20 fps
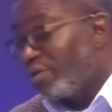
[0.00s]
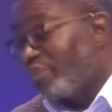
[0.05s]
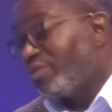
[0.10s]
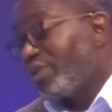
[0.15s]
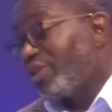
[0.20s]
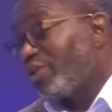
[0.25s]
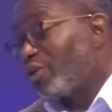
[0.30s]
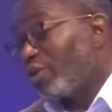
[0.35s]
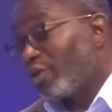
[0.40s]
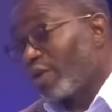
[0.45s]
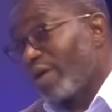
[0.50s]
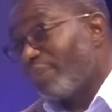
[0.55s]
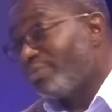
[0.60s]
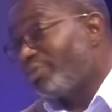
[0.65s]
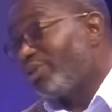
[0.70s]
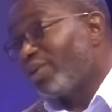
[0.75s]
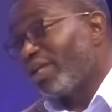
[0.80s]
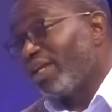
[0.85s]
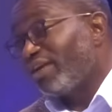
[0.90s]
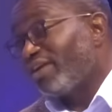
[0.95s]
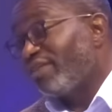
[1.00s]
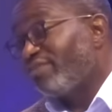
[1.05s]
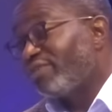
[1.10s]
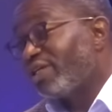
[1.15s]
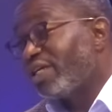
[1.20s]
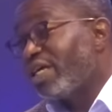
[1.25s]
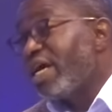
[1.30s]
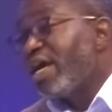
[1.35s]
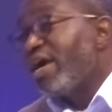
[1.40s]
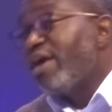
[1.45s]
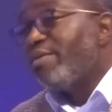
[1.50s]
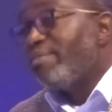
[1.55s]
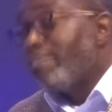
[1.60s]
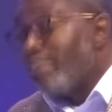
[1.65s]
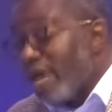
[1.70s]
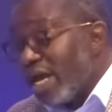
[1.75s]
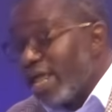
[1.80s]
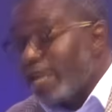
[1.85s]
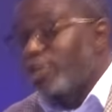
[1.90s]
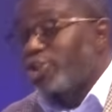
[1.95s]
in corruption and everything,
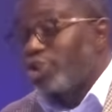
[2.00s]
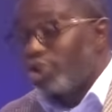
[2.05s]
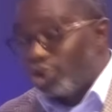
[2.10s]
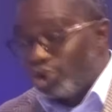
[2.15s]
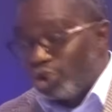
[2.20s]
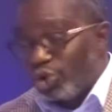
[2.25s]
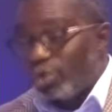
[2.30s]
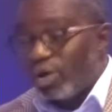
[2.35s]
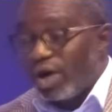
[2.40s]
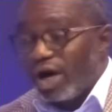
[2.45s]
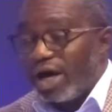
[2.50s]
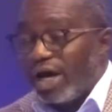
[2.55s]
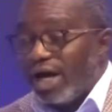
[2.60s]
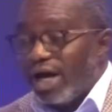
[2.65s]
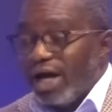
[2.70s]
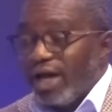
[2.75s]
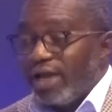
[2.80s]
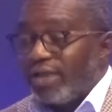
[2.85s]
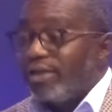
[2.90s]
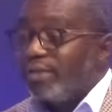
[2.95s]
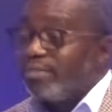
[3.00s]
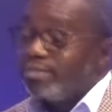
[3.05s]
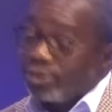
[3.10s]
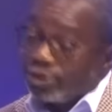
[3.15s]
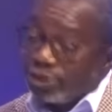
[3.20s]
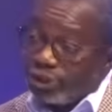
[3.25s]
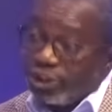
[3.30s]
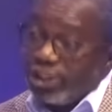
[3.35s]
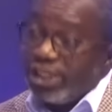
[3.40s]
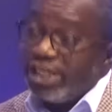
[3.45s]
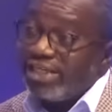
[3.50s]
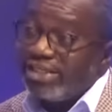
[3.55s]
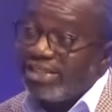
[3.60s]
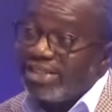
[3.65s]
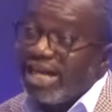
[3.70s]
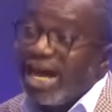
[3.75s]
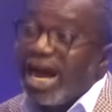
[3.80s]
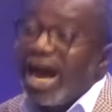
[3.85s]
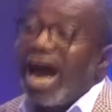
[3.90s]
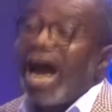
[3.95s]
make sure the proceeds
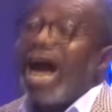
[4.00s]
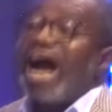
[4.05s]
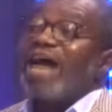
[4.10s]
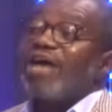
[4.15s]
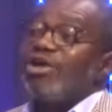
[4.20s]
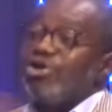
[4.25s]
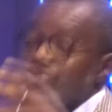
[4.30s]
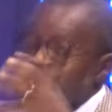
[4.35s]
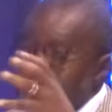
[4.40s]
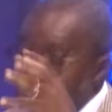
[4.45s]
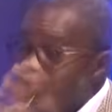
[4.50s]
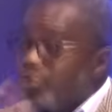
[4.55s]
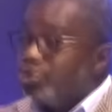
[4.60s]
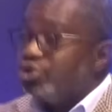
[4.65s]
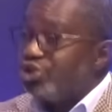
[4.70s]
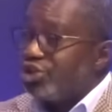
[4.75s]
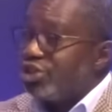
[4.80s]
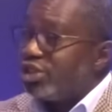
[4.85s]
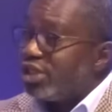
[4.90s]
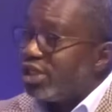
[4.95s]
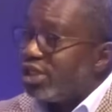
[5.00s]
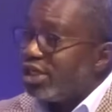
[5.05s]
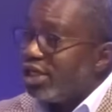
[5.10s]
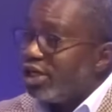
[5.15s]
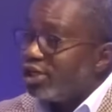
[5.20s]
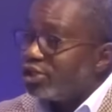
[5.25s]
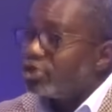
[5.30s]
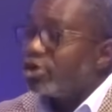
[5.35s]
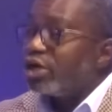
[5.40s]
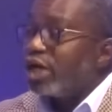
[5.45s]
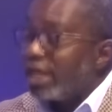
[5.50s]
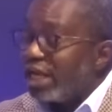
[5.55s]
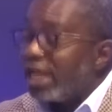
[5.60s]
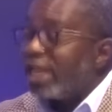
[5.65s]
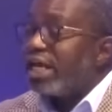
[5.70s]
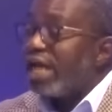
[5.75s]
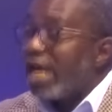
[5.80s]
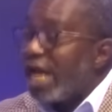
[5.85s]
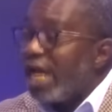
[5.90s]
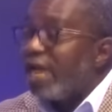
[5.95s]
are huge so that at
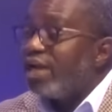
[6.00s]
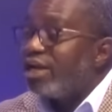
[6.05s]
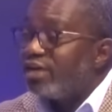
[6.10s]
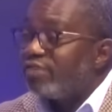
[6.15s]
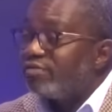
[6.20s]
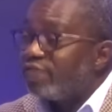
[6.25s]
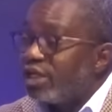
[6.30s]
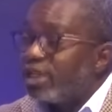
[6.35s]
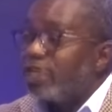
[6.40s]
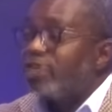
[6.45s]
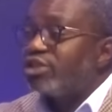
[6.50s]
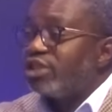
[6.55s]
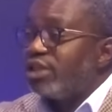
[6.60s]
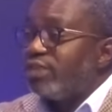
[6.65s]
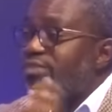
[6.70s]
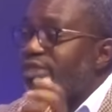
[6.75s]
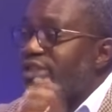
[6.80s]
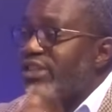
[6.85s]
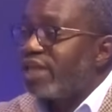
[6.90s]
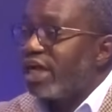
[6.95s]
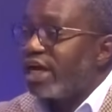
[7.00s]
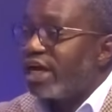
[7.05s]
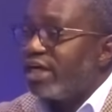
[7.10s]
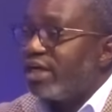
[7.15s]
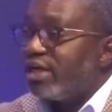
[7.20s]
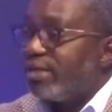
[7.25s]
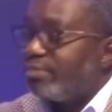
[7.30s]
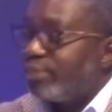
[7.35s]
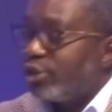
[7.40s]
the end of the day, simply surrender a and walk